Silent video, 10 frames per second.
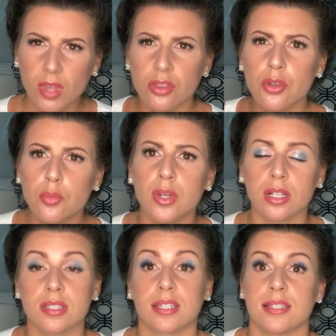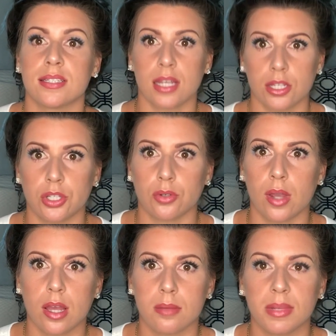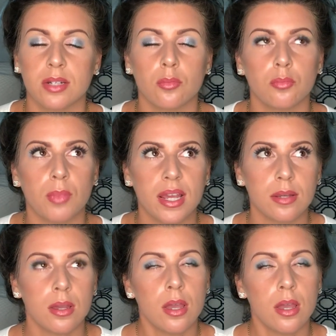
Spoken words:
the will to continue. My